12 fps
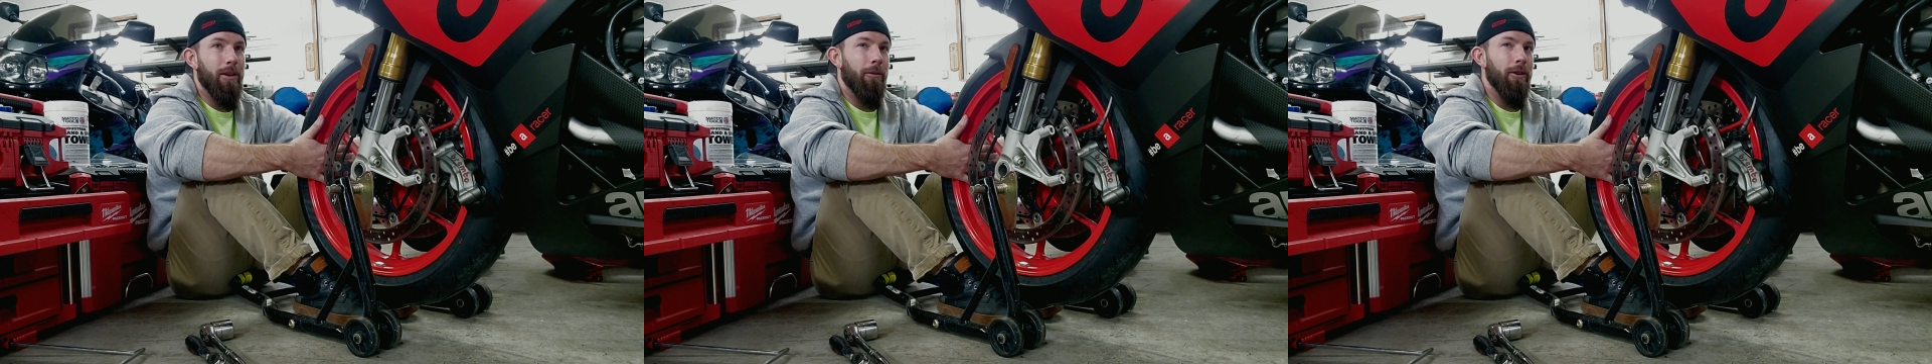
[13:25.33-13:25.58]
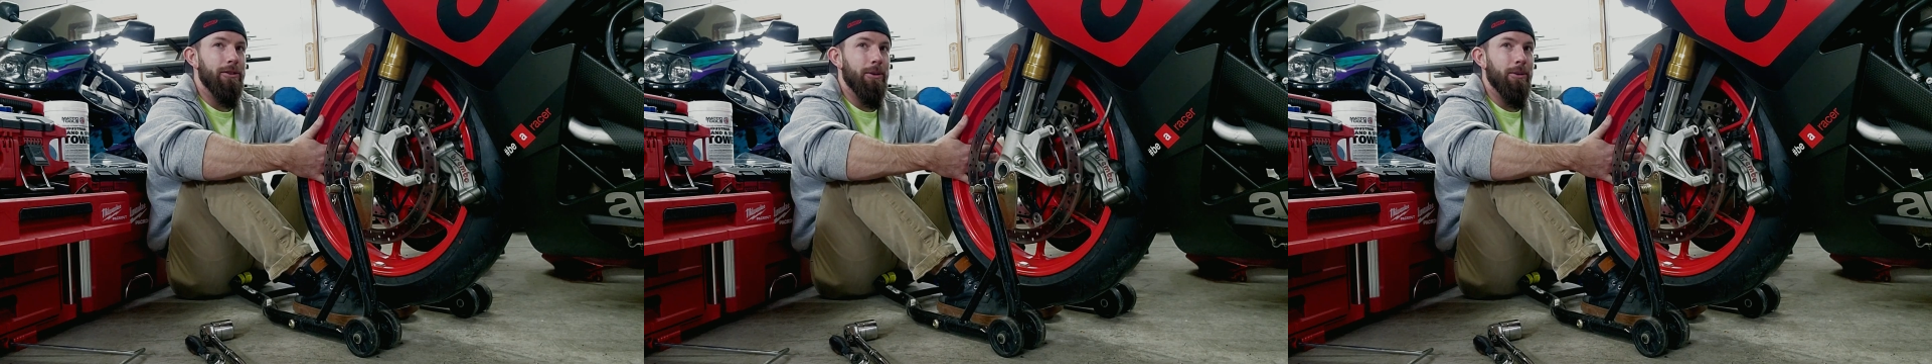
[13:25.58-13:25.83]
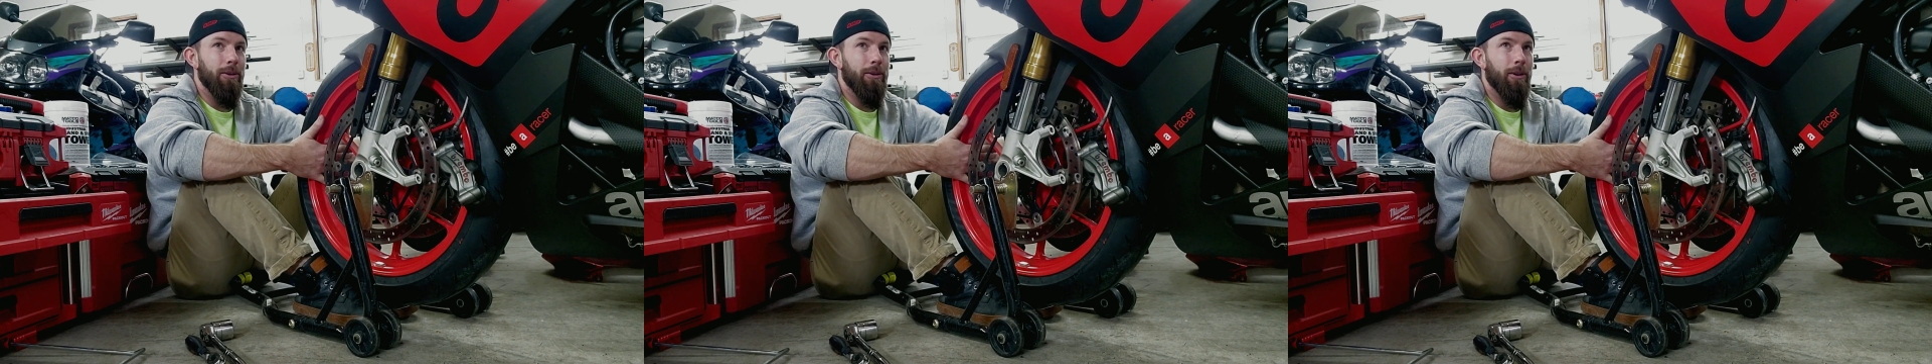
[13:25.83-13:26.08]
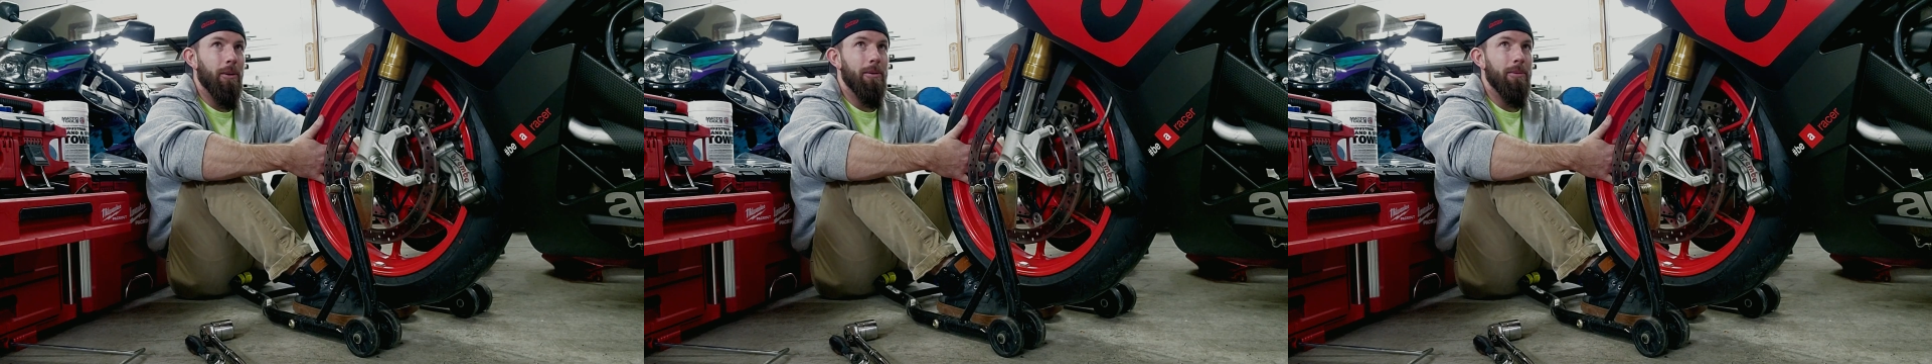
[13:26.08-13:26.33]
At first they were a little
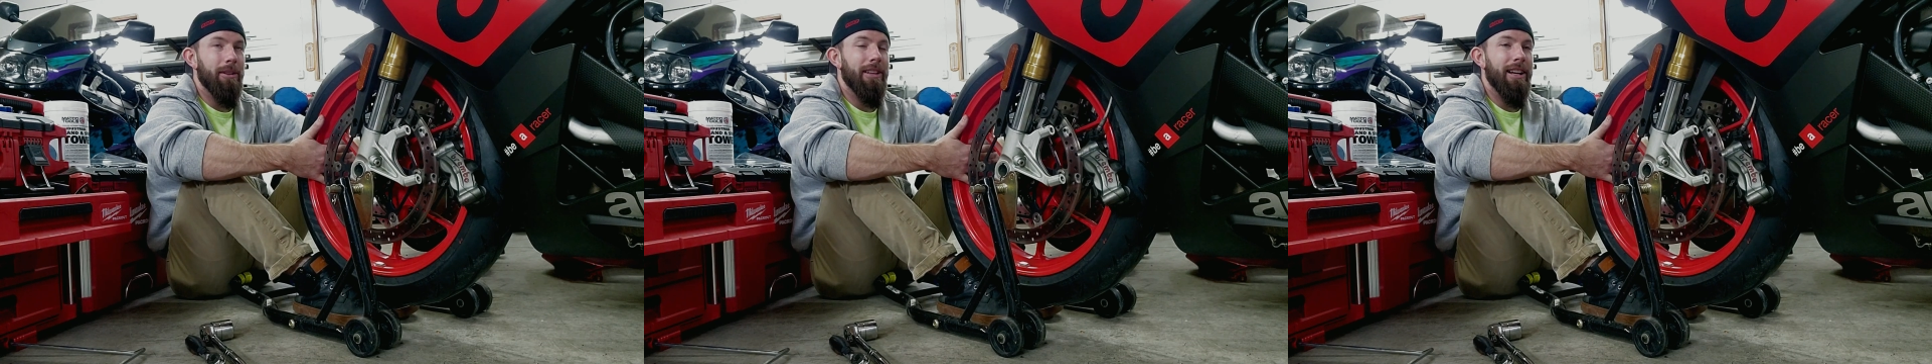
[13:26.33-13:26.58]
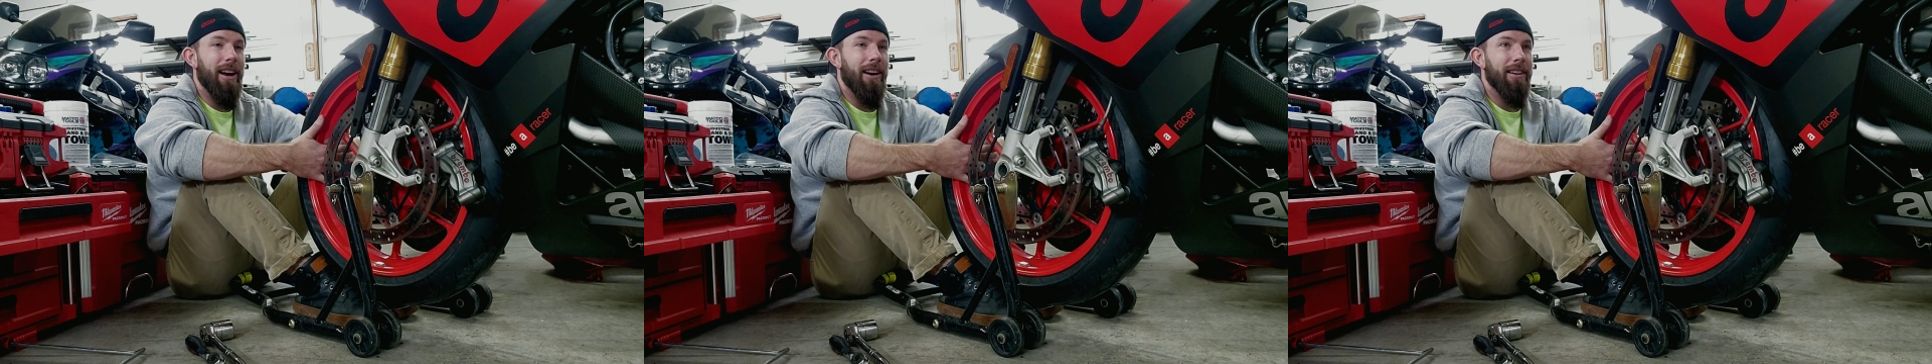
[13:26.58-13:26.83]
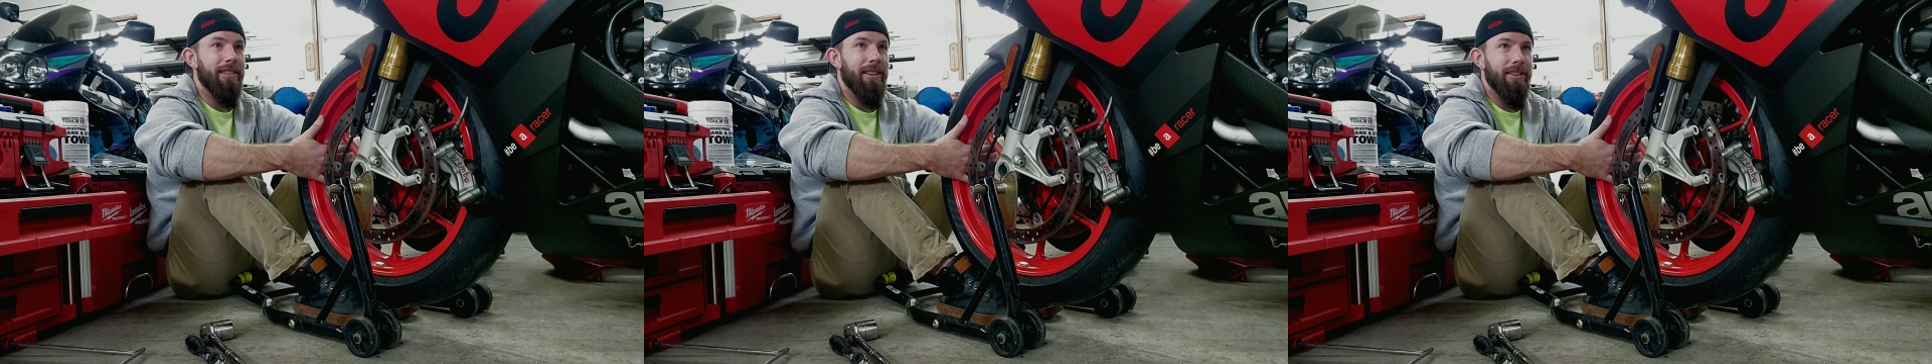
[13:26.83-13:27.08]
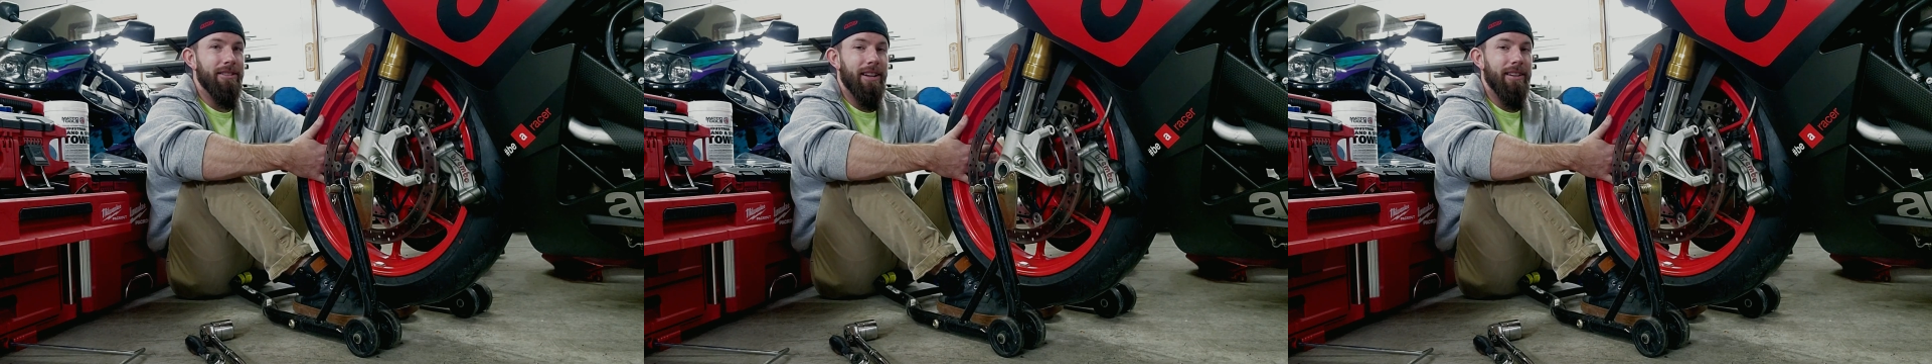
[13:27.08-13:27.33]
grumpy, but they got it, they
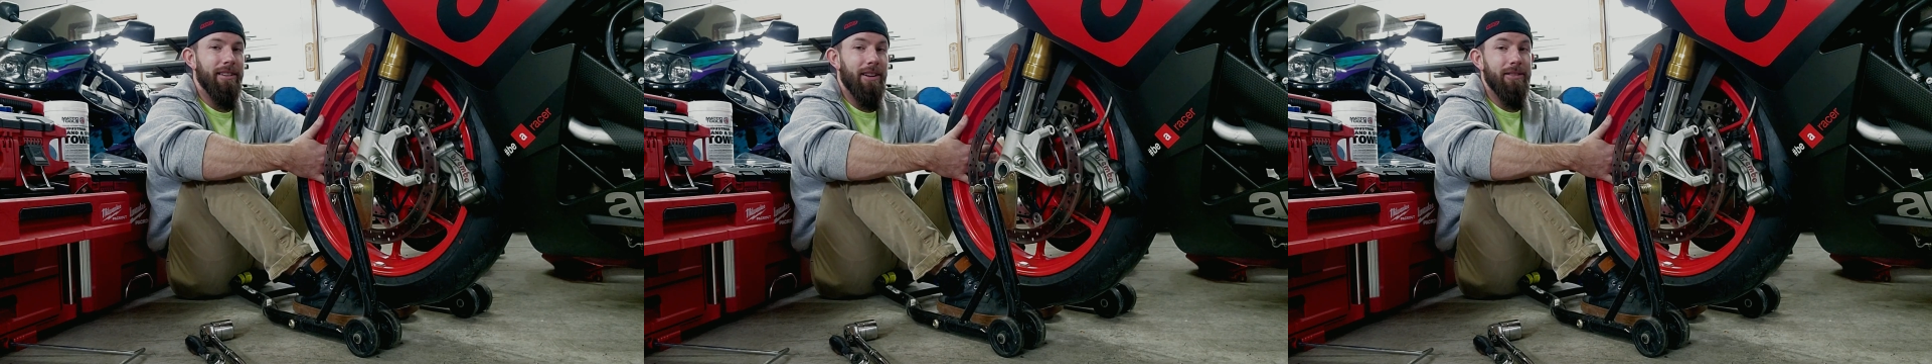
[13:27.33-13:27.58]
understand.